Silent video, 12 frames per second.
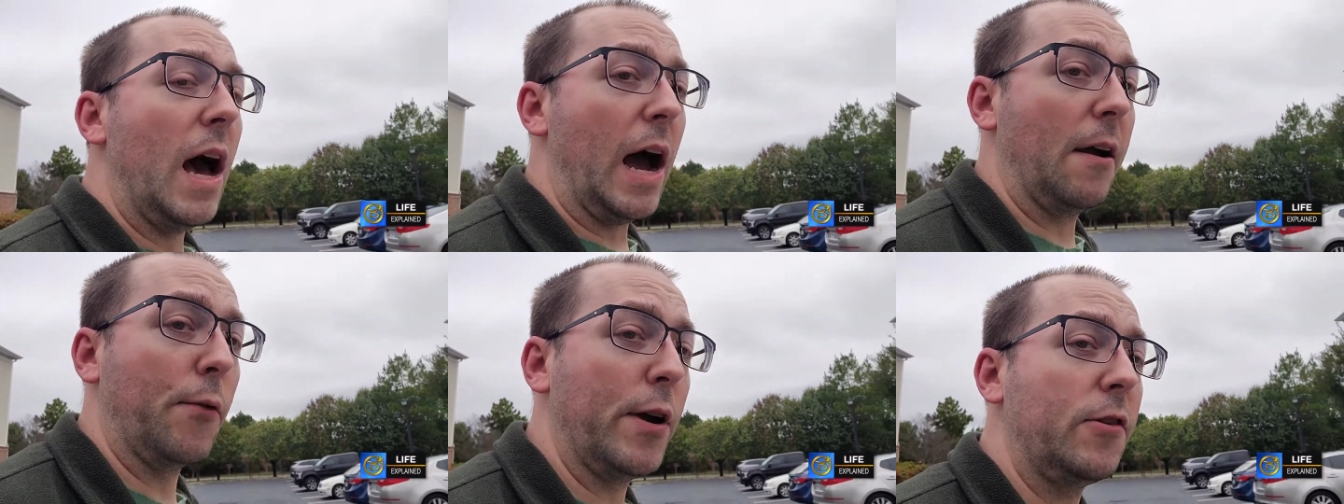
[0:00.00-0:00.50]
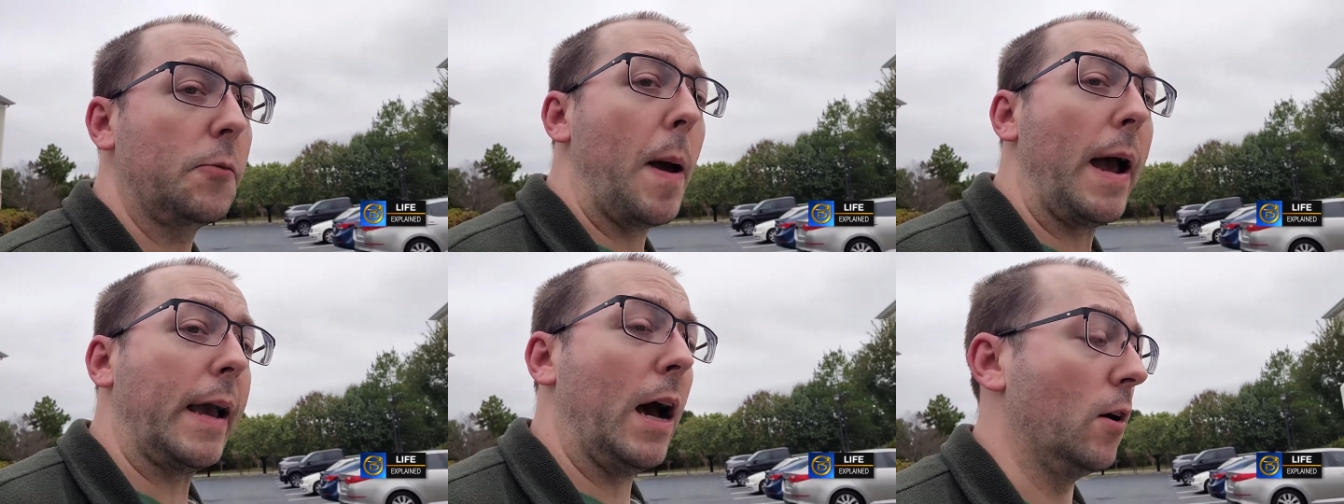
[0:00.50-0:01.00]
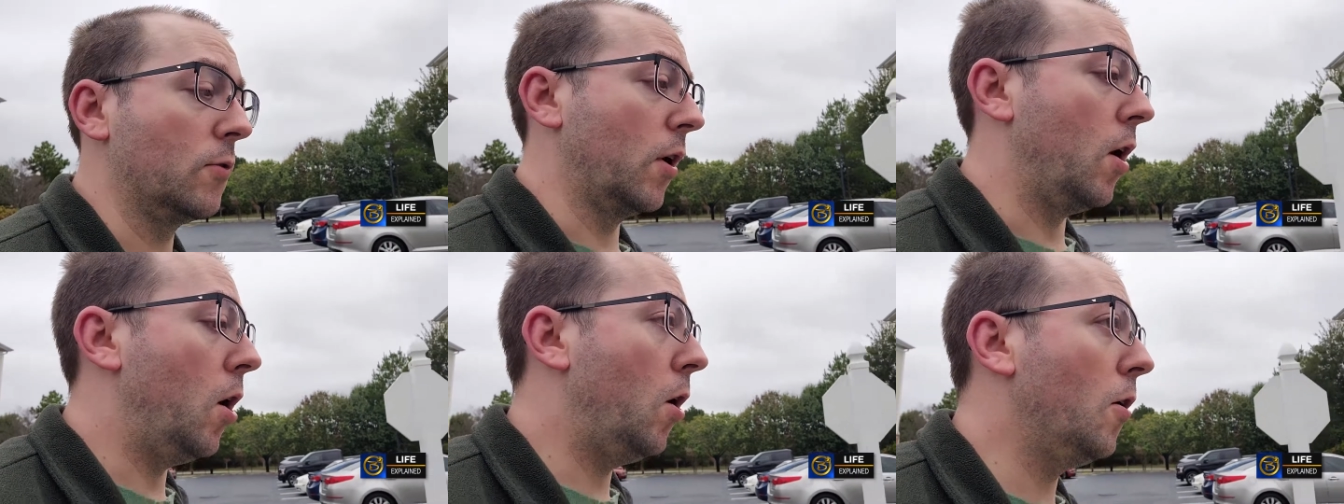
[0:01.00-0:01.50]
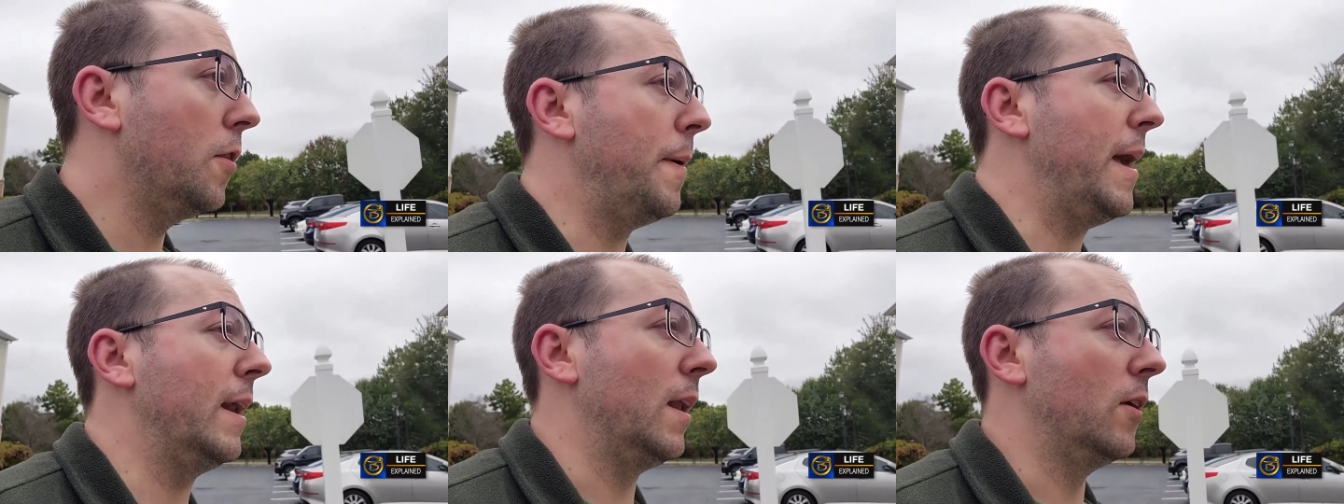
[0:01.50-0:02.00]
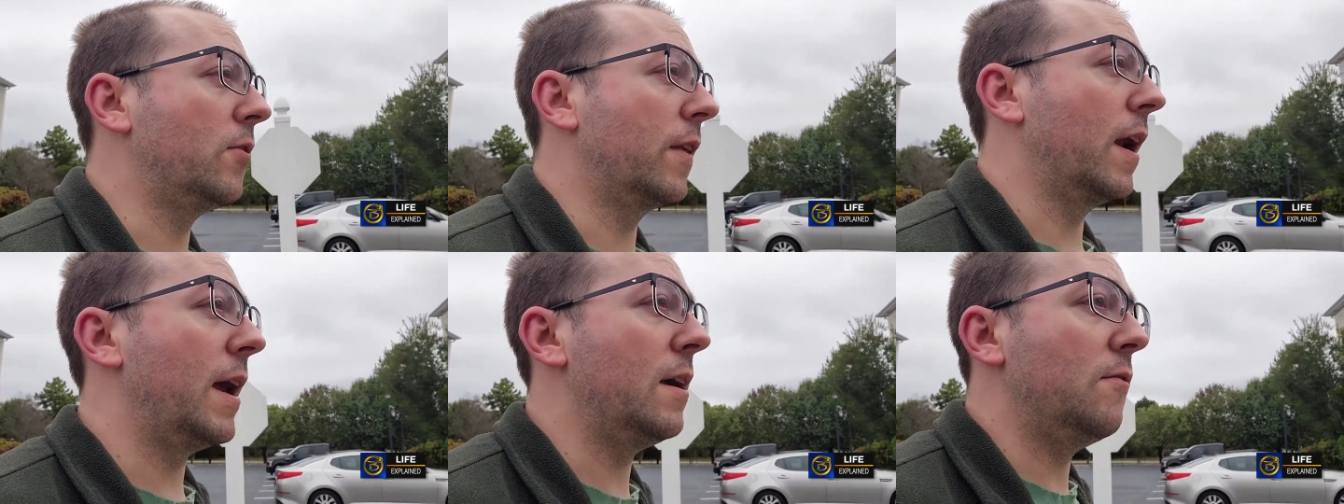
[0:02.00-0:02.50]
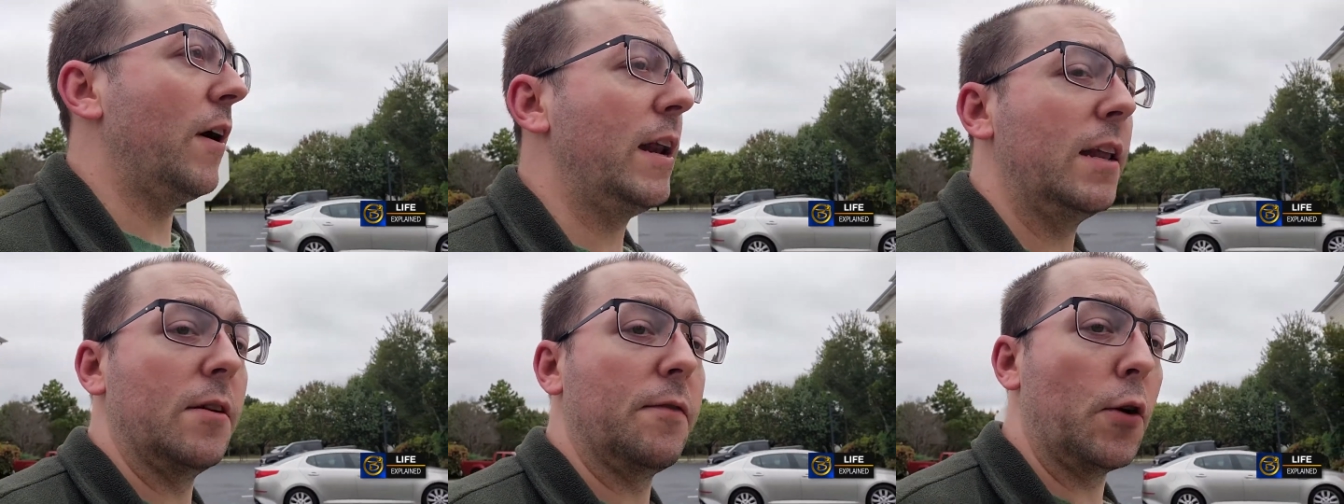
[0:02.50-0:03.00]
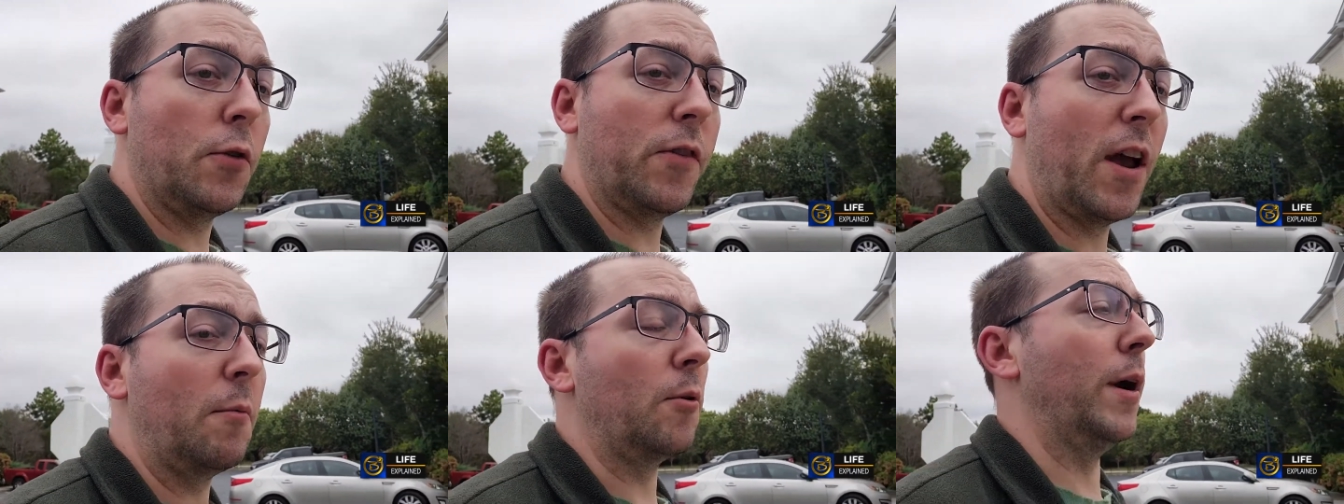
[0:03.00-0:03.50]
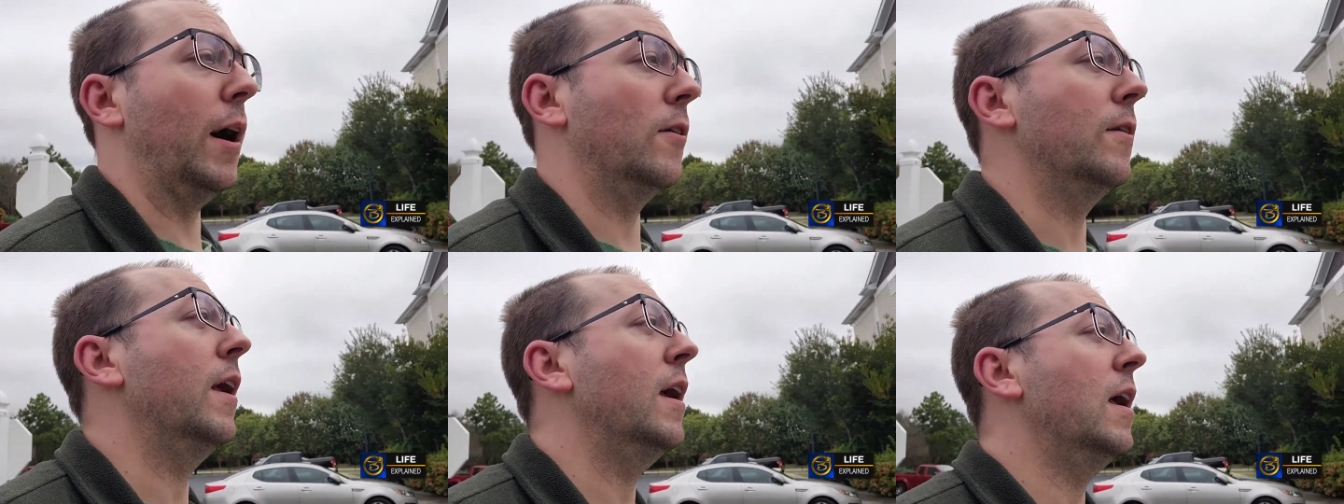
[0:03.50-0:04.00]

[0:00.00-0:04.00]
I've reached back out to all the panelists that I invited the first time around